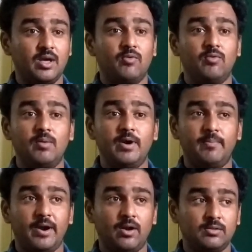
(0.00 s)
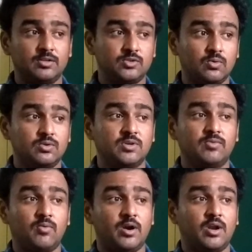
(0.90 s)
will be depend on the source of the
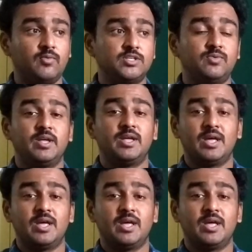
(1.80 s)
water which we